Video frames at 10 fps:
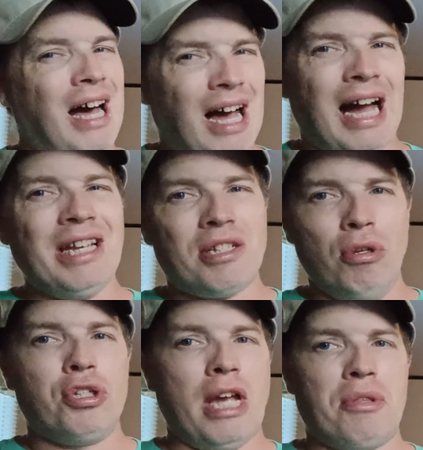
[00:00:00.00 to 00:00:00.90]
I
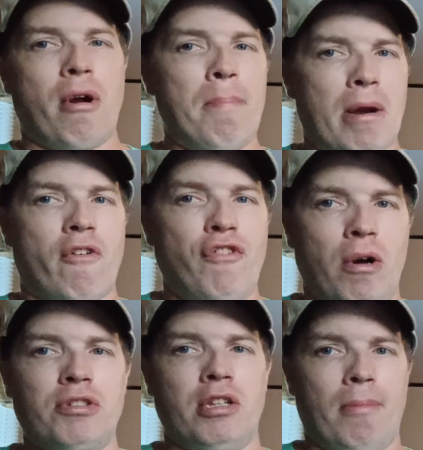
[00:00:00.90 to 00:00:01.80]
still say there are better
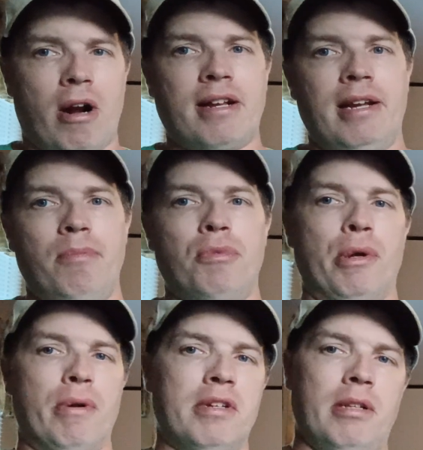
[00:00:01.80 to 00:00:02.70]
phones on the market.
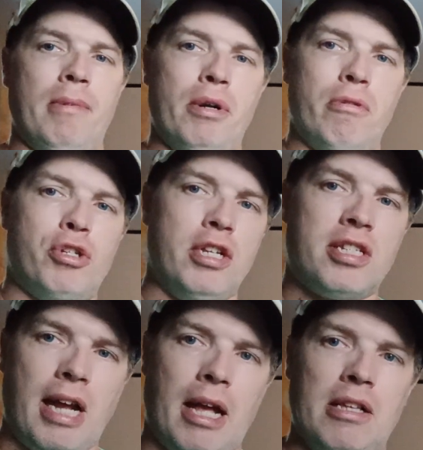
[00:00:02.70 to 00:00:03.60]
There is the Moto G
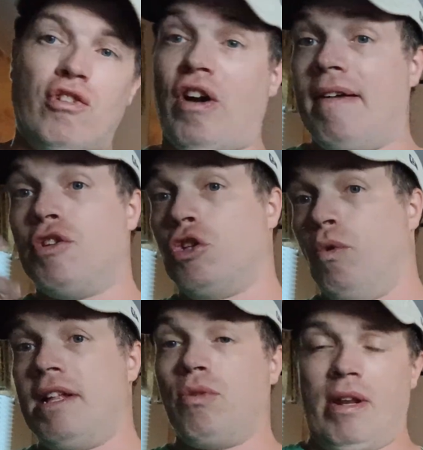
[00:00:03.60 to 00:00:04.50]
Stylus 5G
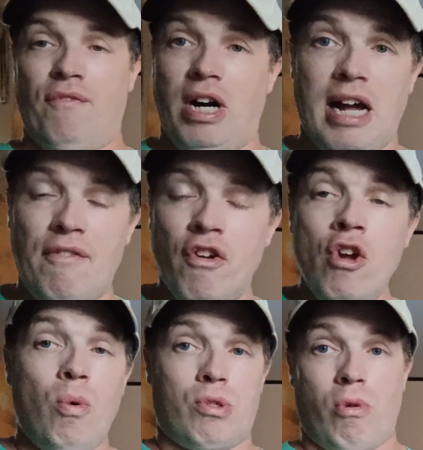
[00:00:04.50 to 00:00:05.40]
2025,
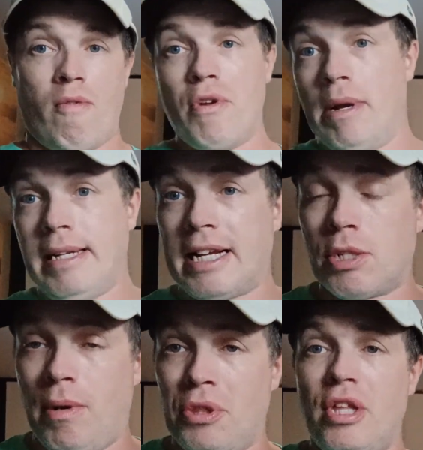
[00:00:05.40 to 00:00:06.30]
which we're reviewing
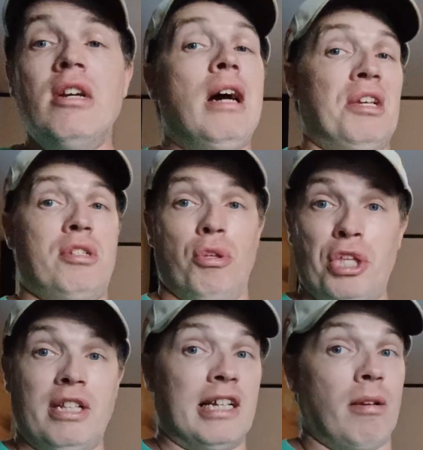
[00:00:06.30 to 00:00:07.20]
next month. I still
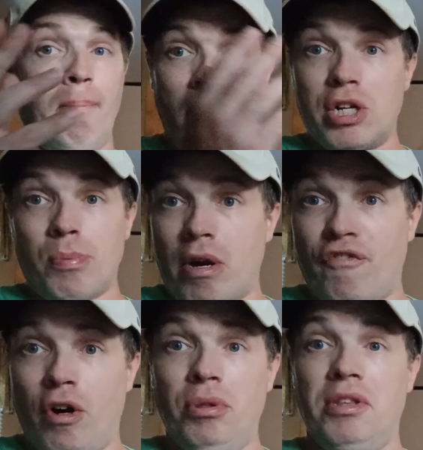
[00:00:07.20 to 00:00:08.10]
think that's a much better
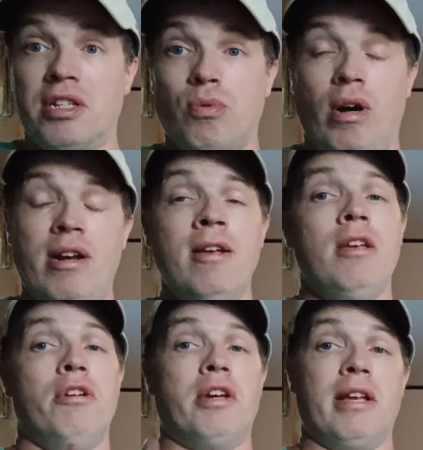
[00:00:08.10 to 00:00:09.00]
phone than this one.
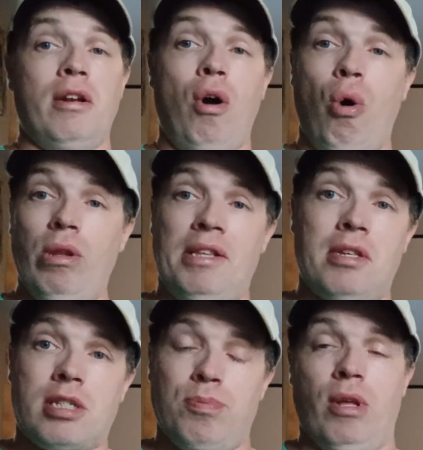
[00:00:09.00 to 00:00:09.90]
You're getting an OLED
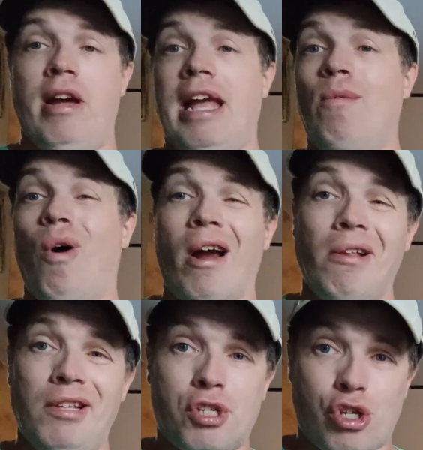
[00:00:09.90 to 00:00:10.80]
display,
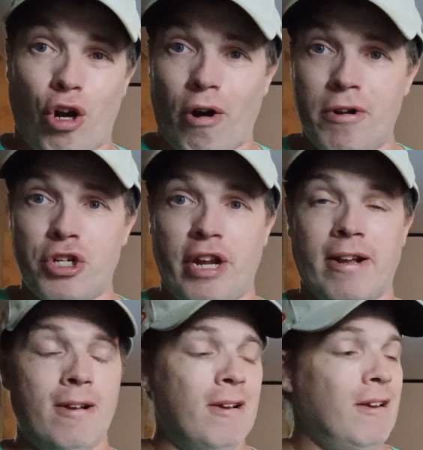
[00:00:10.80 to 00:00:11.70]
wireless
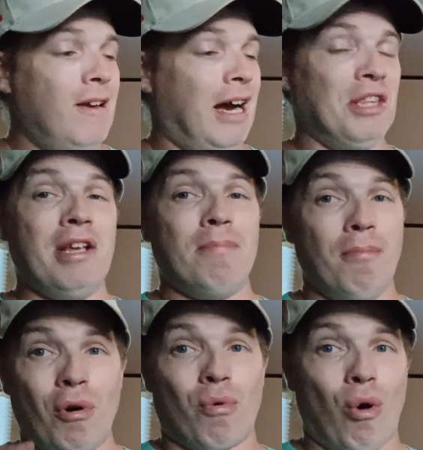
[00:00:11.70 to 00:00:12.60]
charging. I think
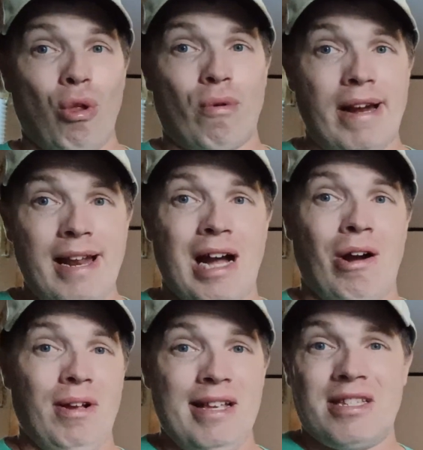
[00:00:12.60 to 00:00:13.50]
Motorola right
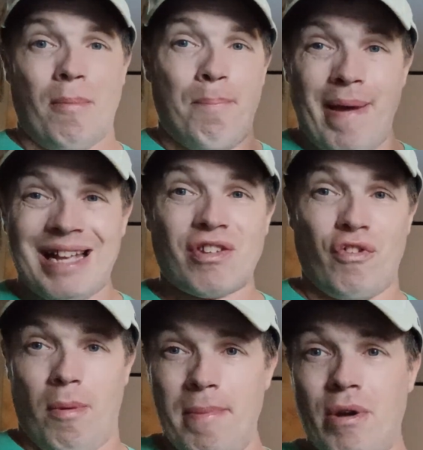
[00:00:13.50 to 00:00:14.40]
now is the best
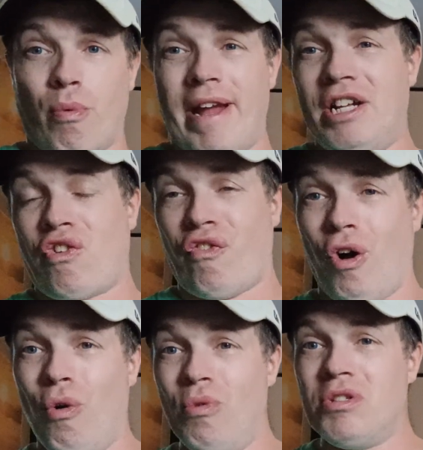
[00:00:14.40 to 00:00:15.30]
for the mid-range
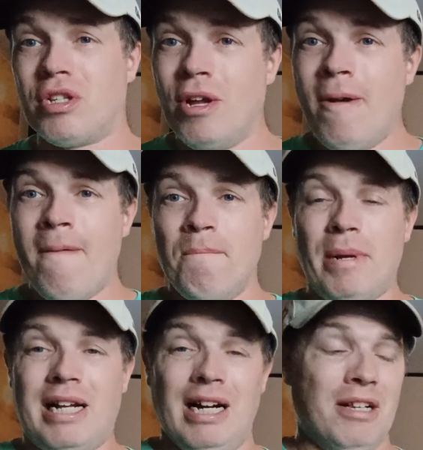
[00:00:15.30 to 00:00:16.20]
phones
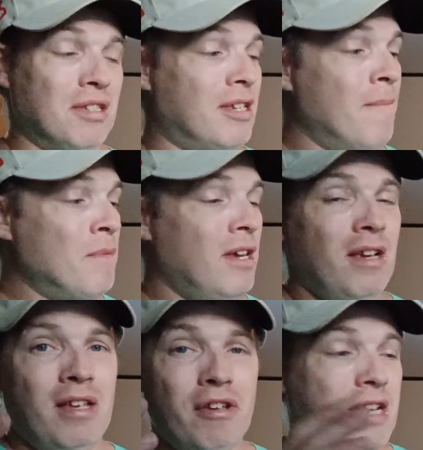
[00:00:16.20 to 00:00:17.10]
because
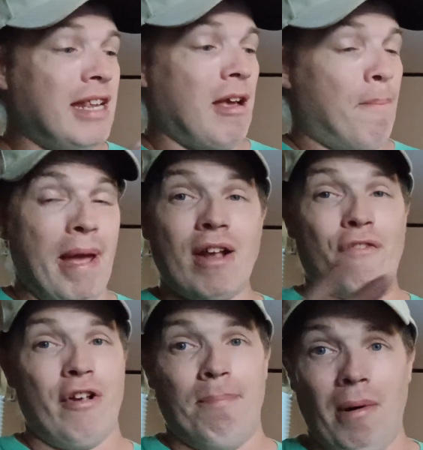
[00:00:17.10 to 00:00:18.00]
you're getting a bang
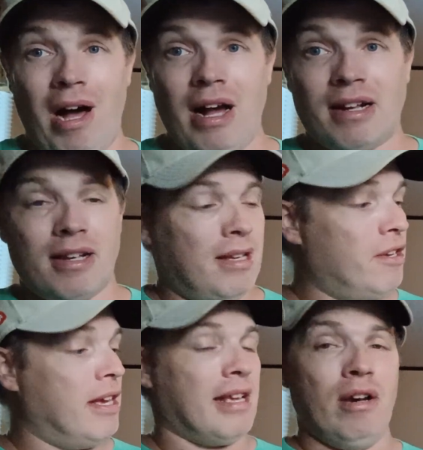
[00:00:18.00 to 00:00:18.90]
for your buck.
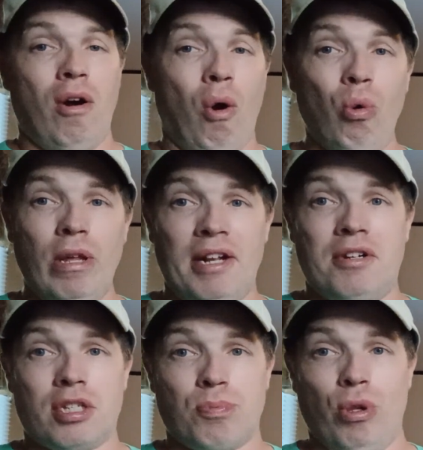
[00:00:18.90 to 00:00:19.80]
You're getting an OLED
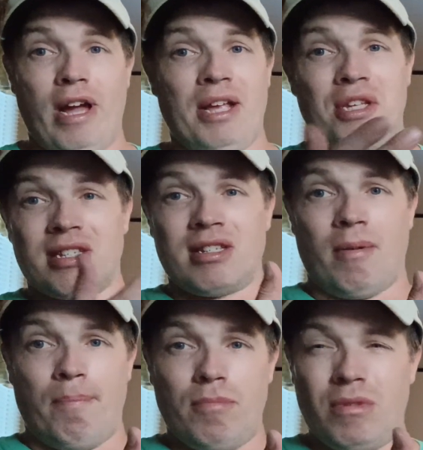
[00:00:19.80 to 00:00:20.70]
display. This is
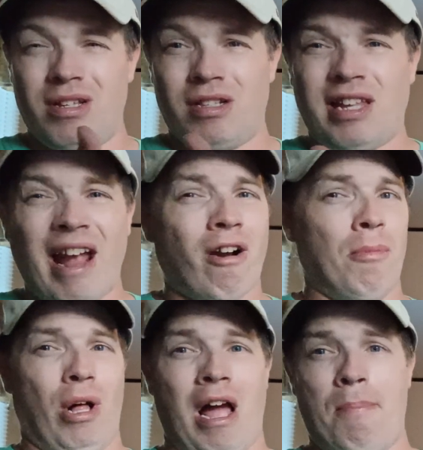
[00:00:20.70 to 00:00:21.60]
a
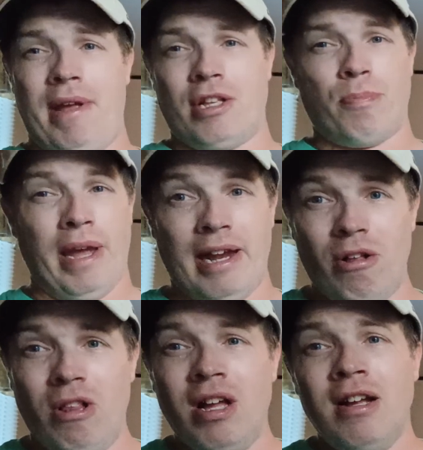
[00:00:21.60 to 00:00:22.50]
terrible IPS
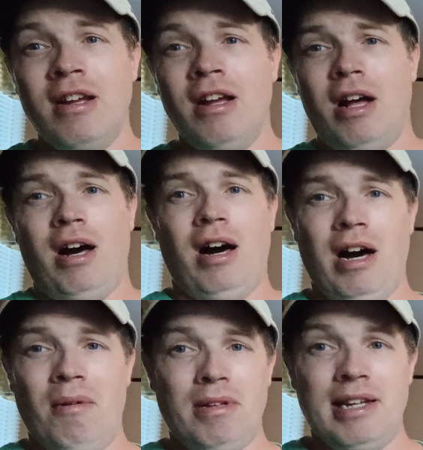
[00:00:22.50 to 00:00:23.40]
panel.
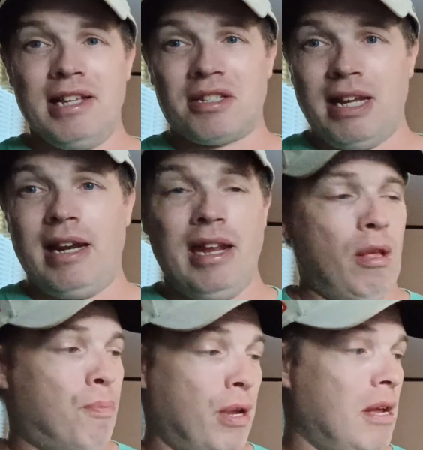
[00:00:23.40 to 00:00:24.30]
It is
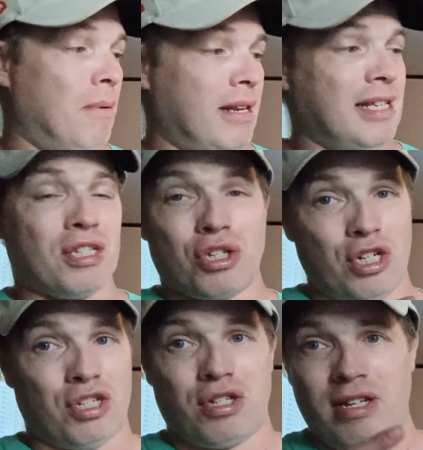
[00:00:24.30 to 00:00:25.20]
1080p, but
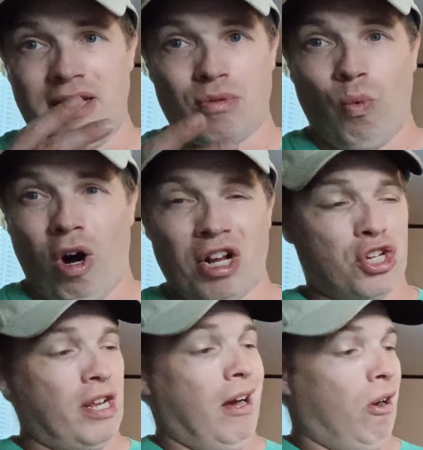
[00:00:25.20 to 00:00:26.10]
it's
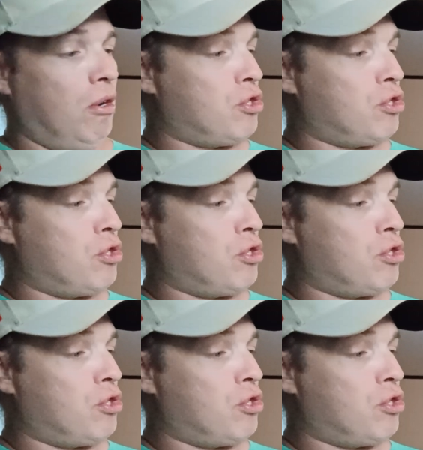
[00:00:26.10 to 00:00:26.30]
washed out.